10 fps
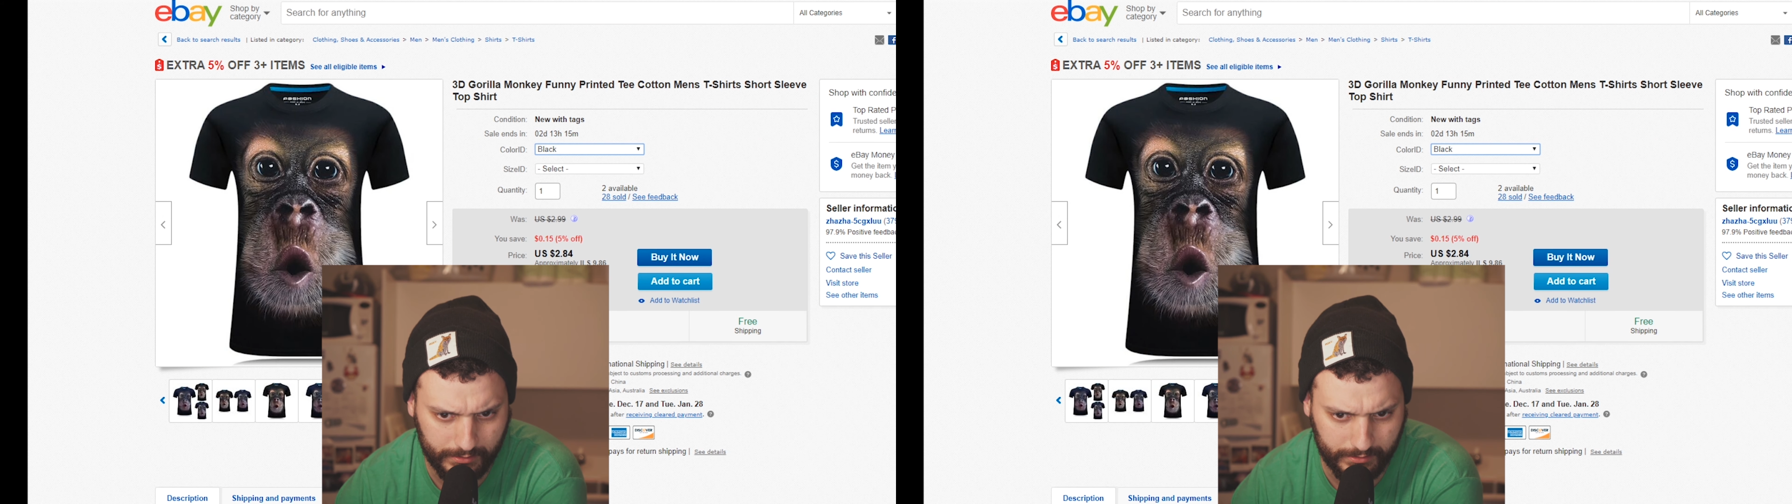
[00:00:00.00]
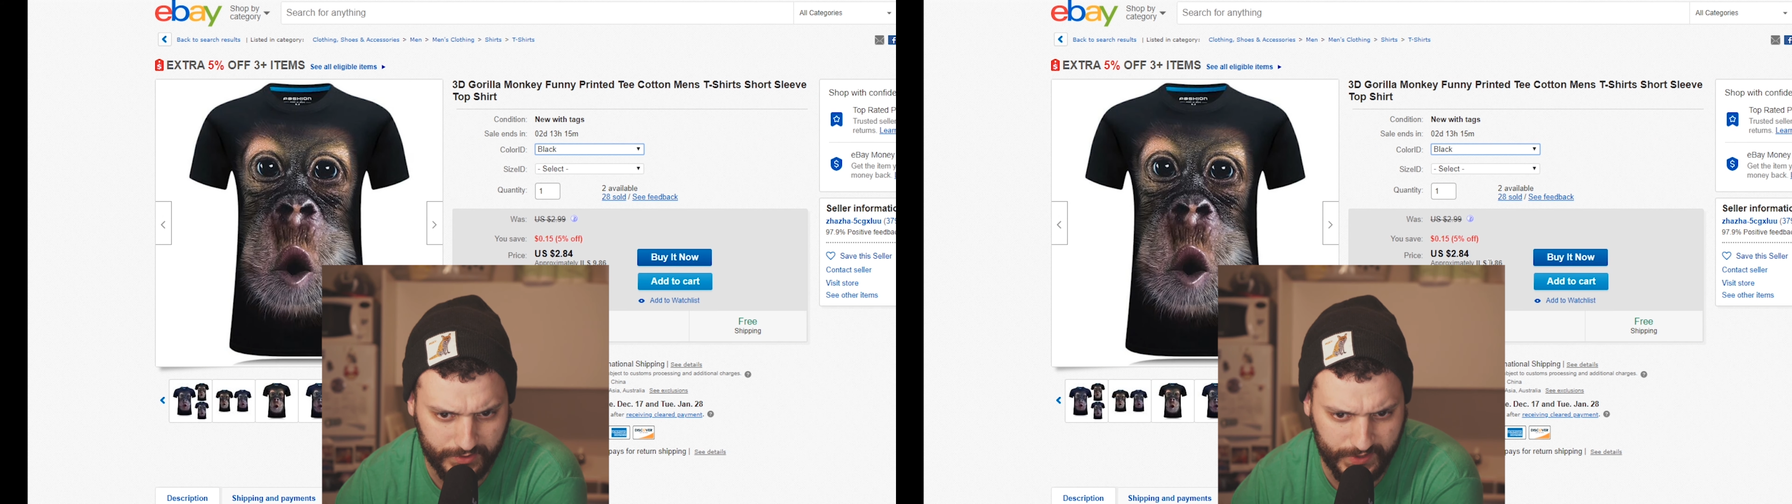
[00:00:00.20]

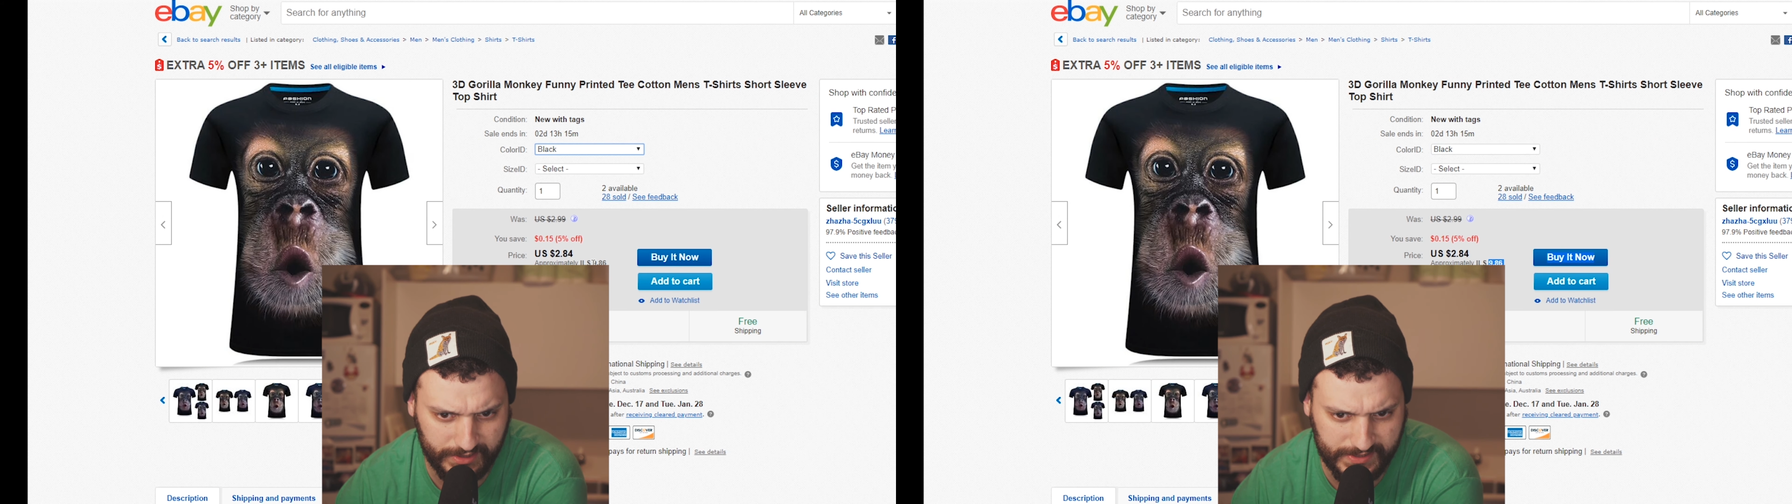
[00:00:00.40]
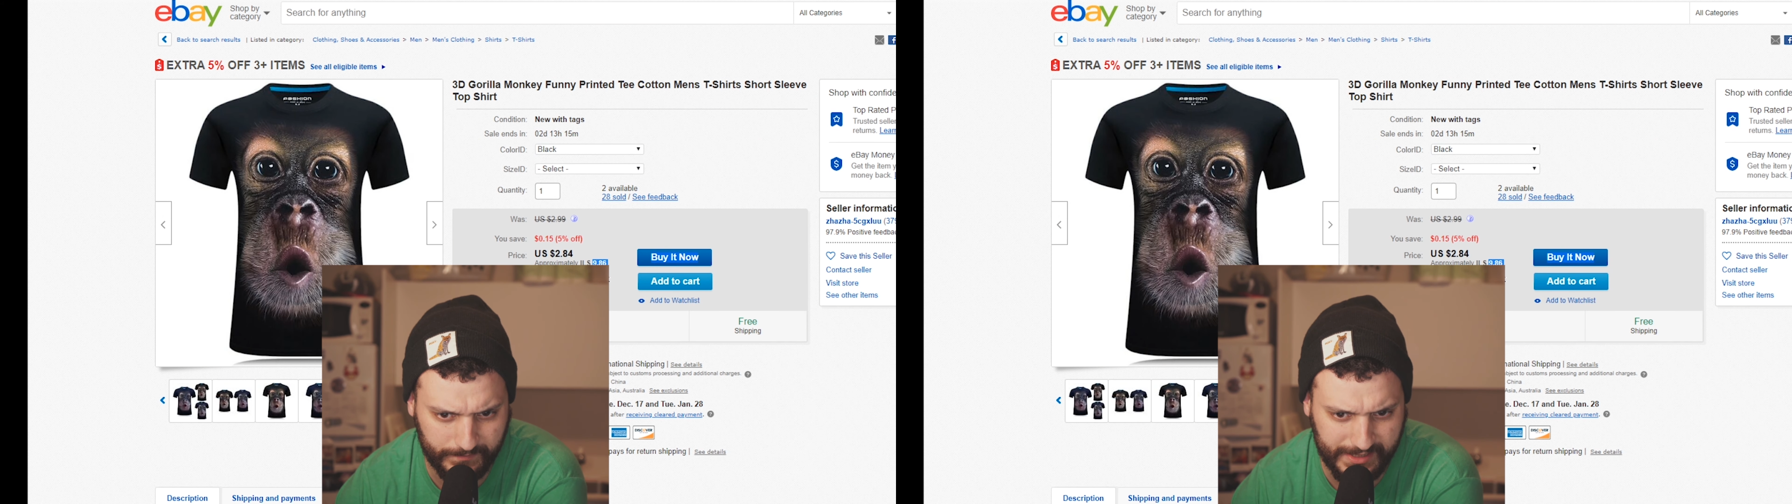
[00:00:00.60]
You see,
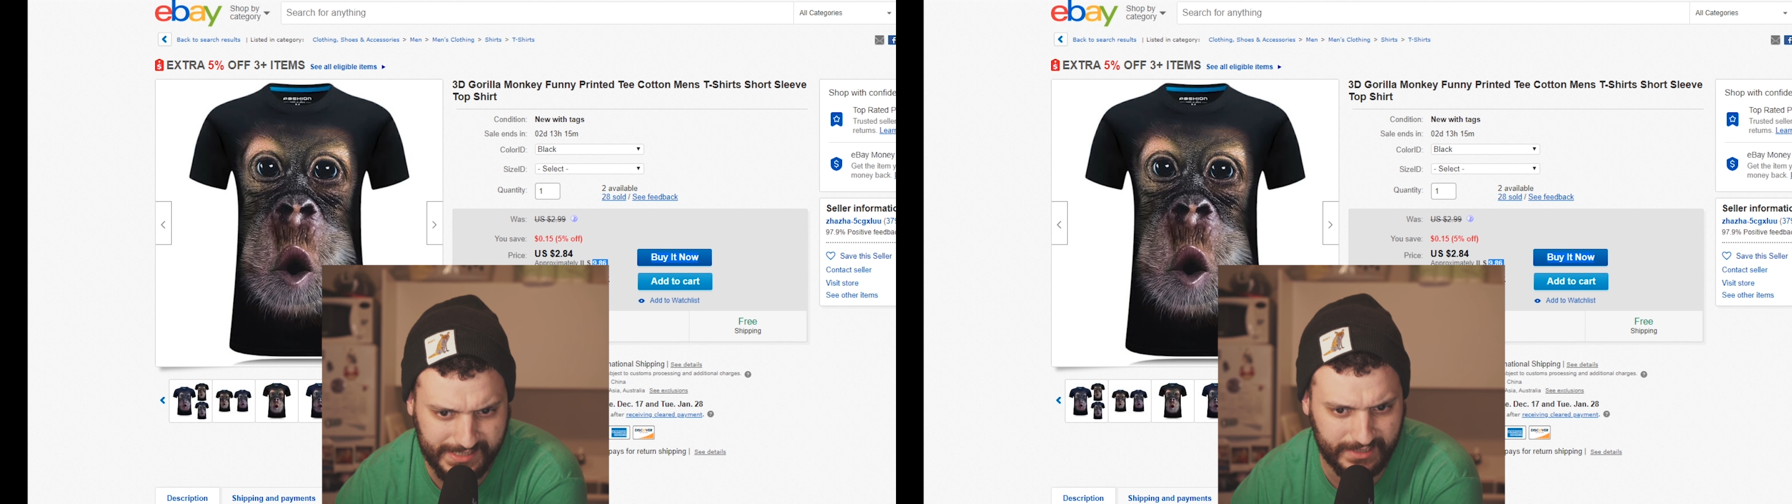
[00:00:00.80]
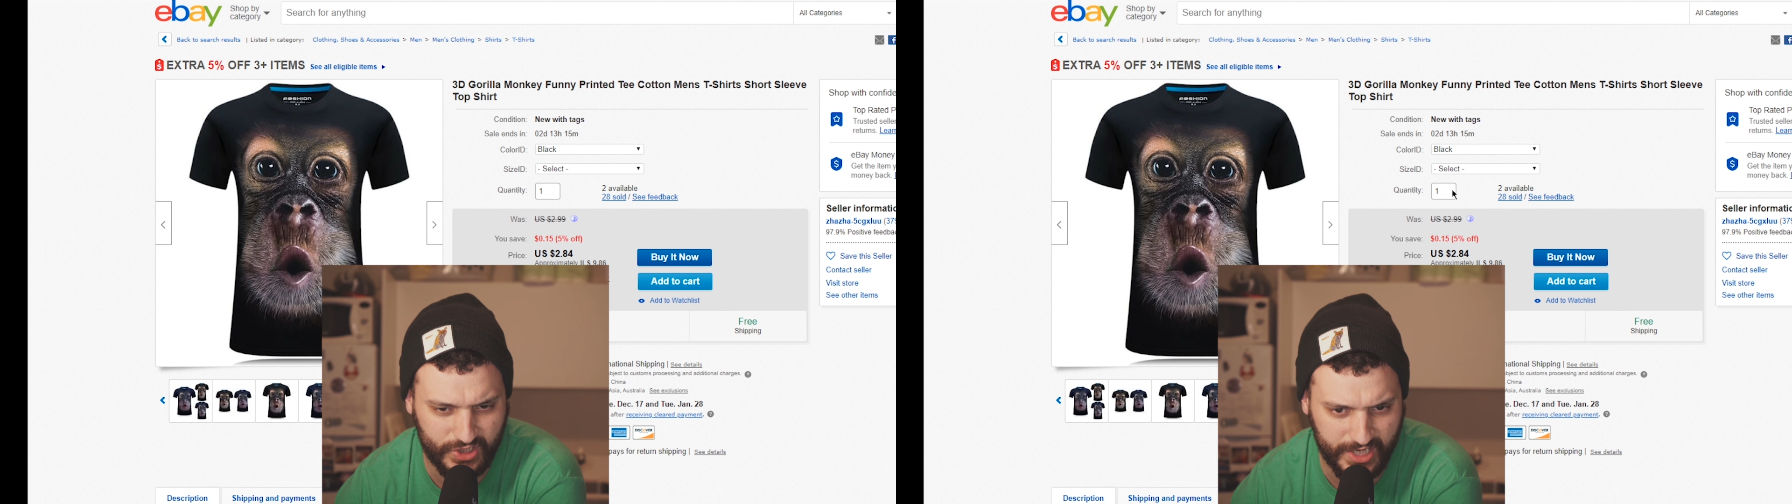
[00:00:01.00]
sometimes
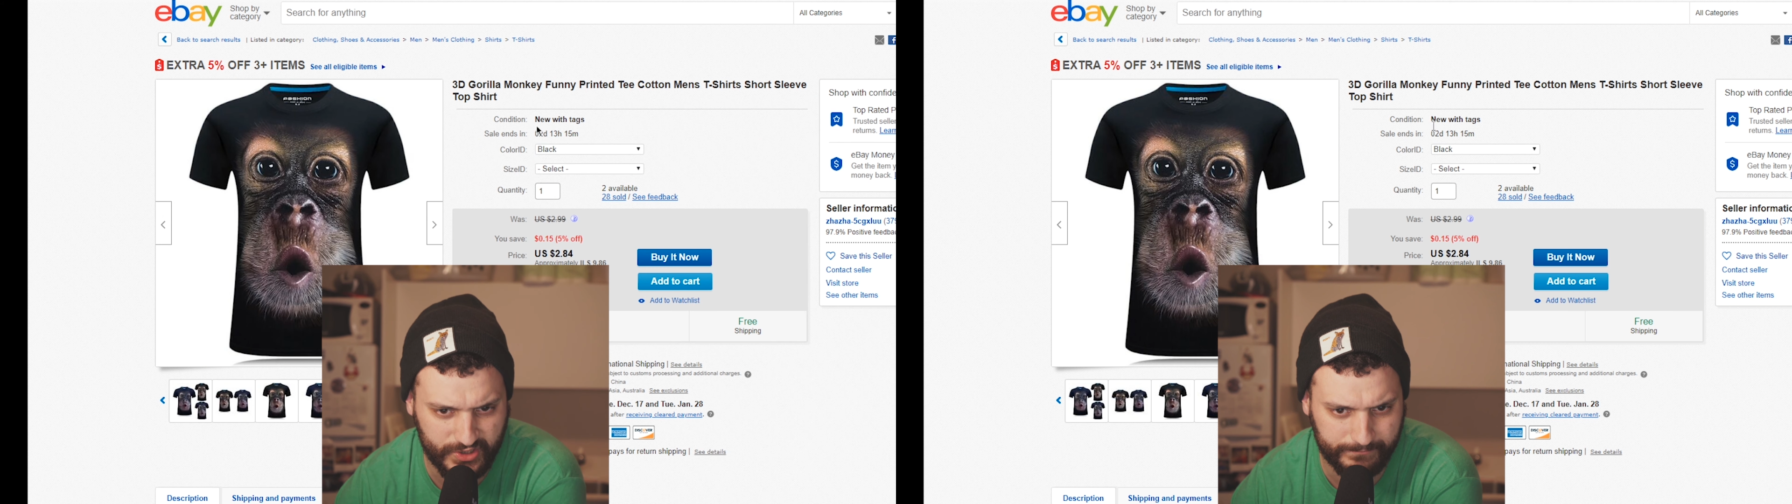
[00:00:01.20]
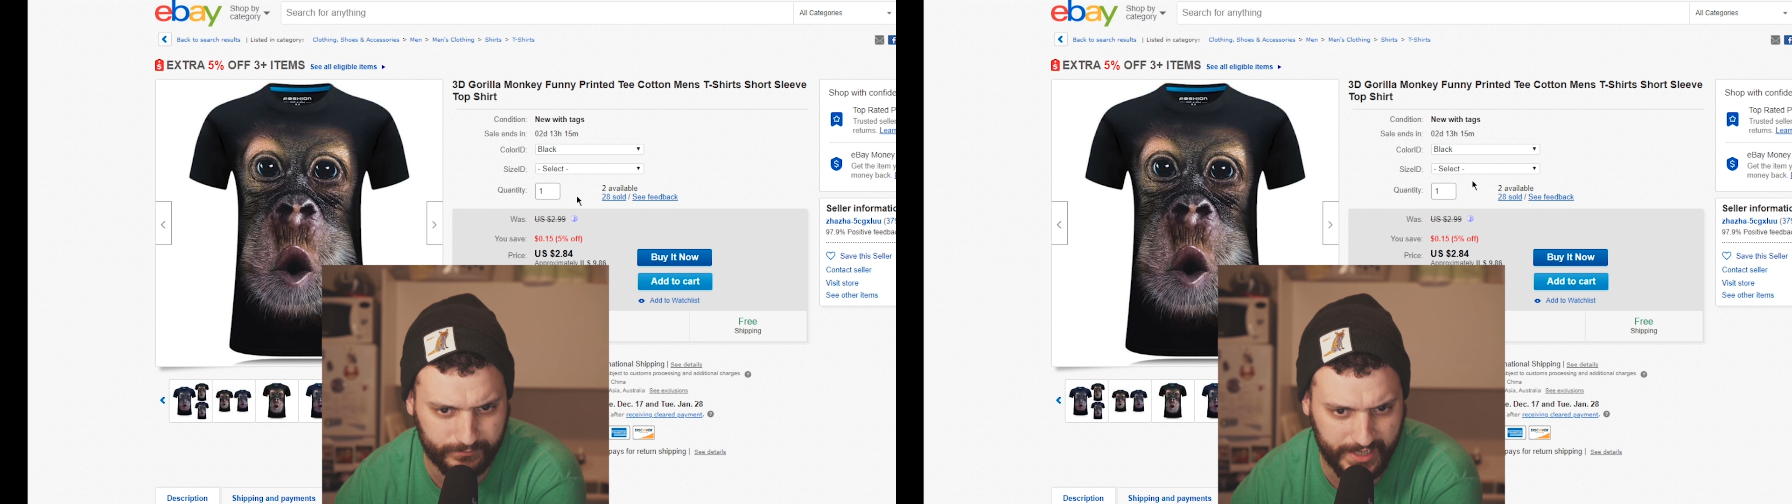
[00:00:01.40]
they
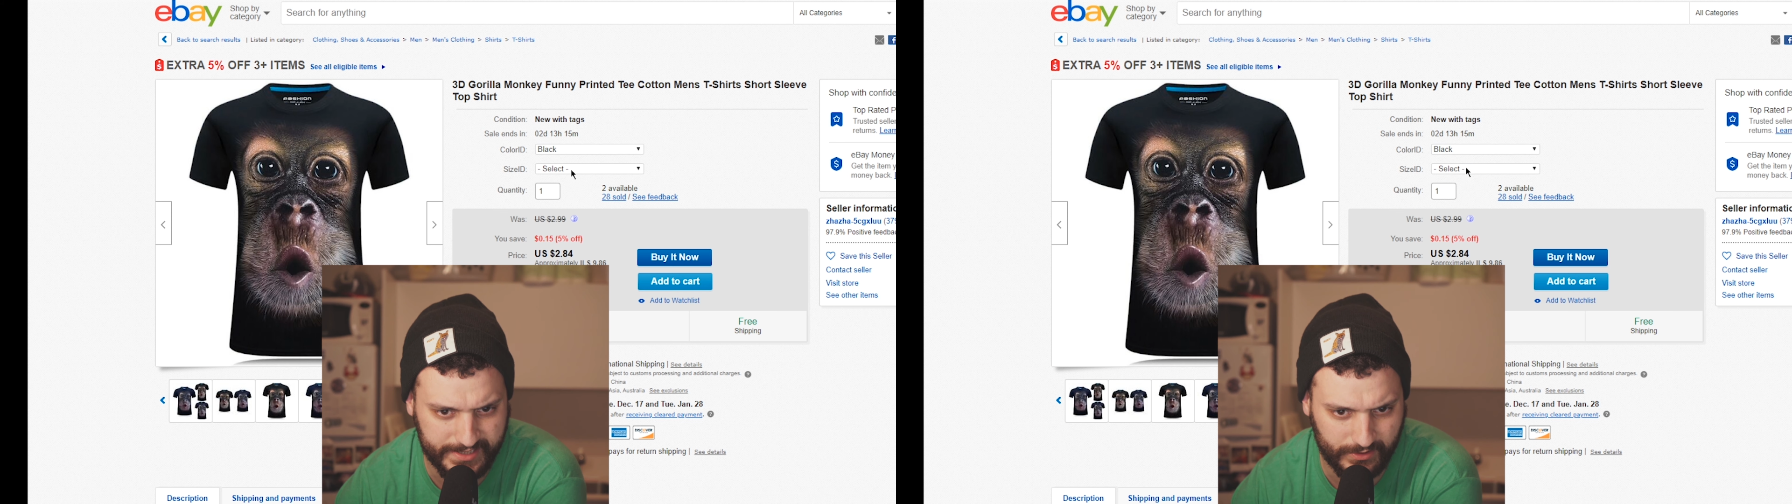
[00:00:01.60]
change the price,